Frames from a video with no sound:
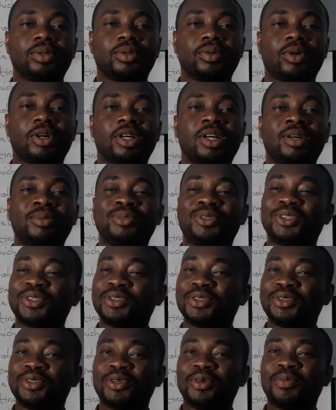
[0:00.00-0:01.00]
Welcome to
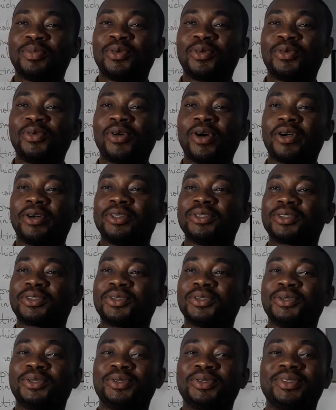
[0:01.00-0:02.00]
Opokuwari
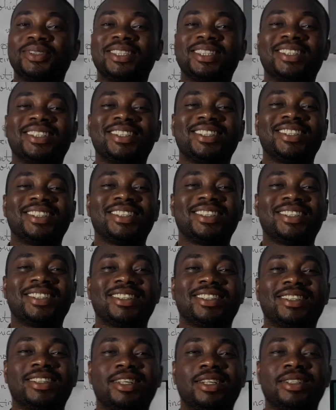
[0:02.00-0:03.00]
School.
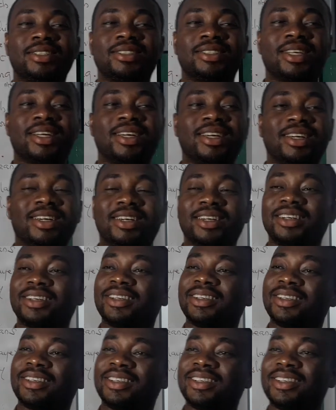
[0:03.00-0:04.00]
This is a
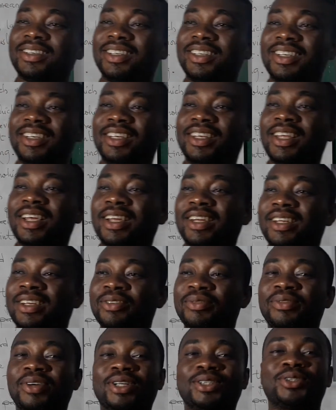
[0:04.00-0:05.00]

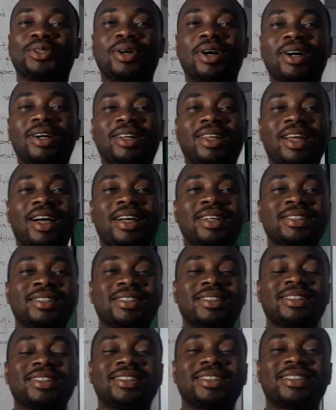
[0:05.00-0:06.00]
e-learning virtual
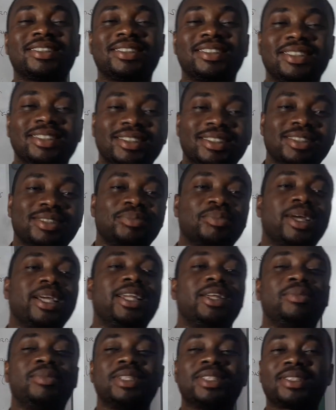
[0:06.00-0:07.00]
class. My
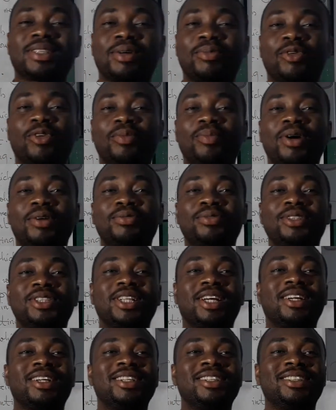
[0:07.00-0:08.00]
name is
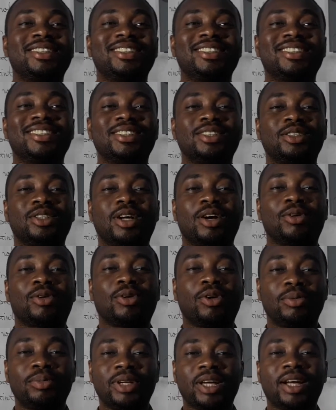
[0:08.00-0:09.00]
Baffoe. You can
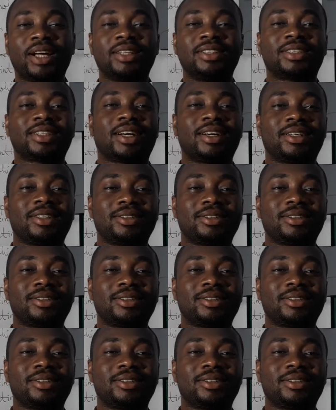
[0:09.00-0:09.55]
call me Hunter.